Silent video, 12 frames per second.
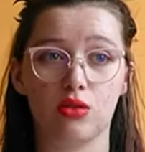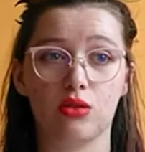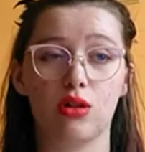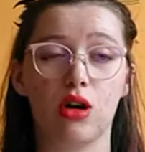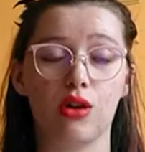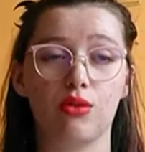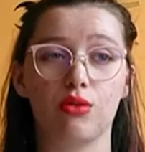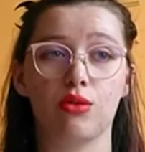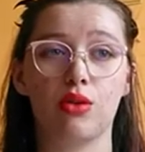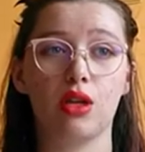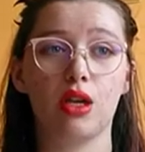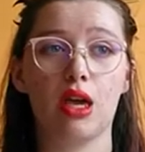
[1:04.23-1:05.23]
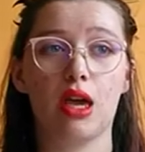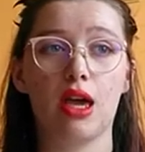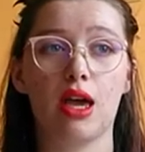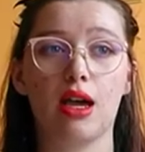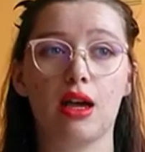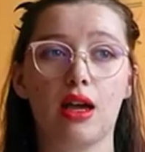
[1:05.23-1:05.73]
or how
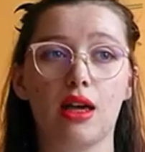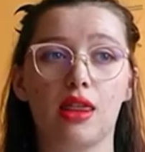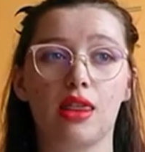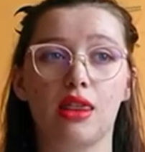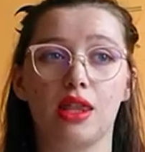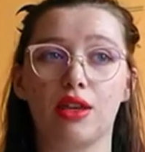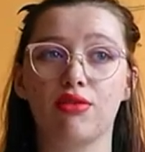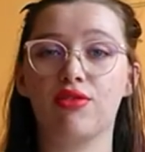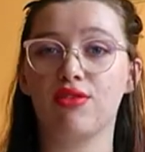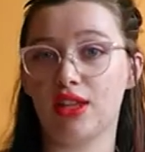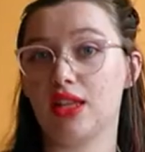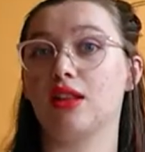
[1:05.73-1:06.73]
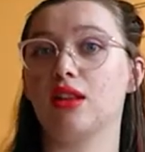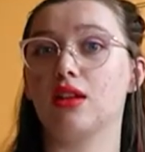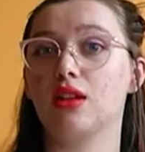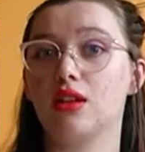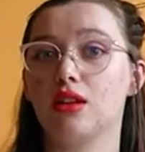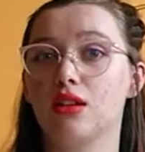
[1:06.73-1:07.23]
they feel
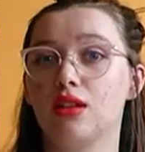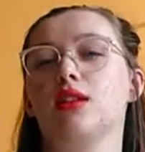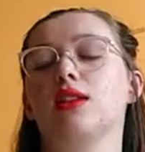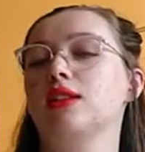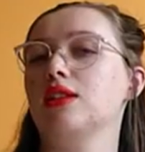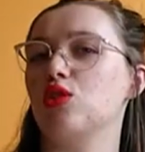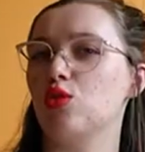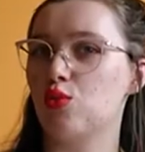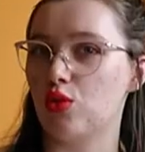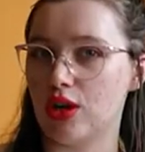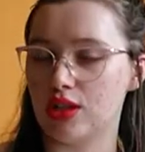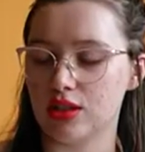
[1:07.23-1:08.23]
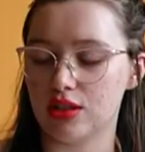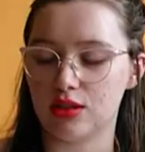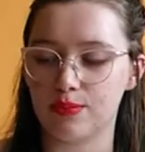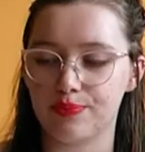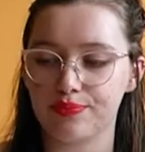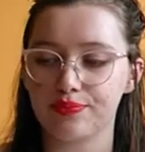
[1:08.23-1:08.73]
they need to practice.
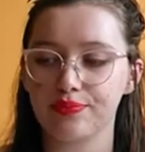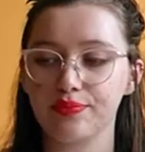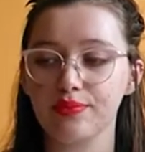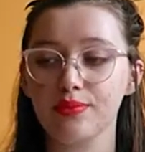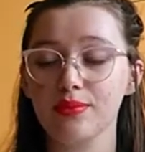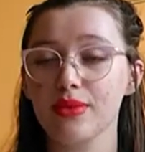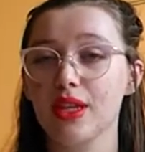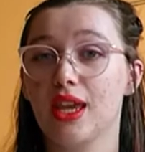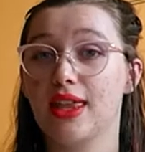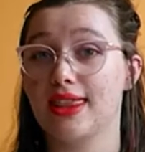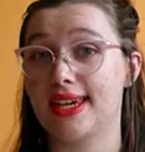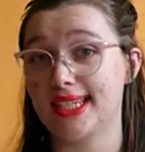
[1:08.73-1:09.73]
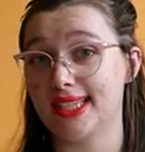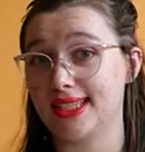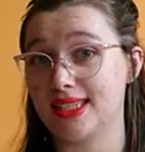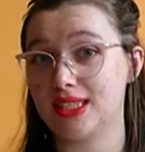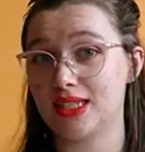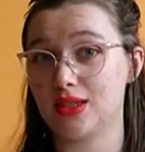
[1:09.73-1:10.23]
And that
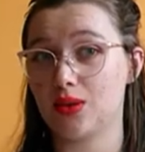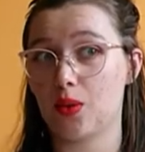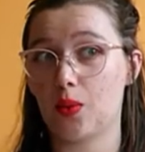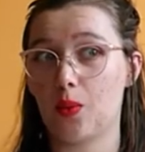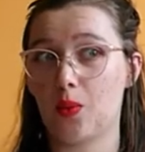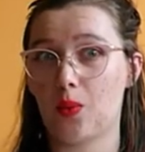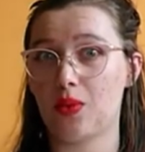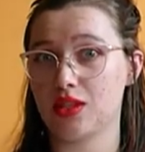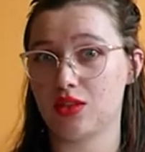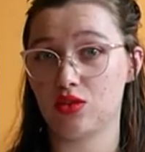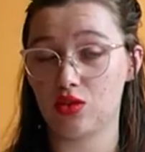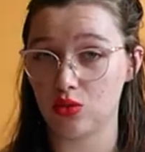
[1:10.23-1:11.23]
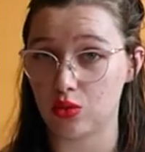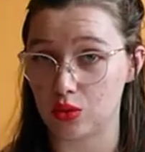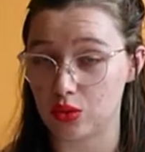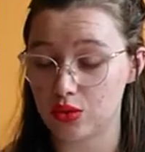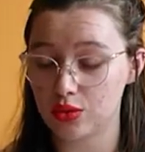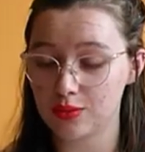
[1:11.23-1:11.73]
is with
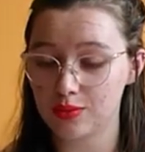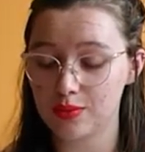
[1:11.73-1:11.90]
tools.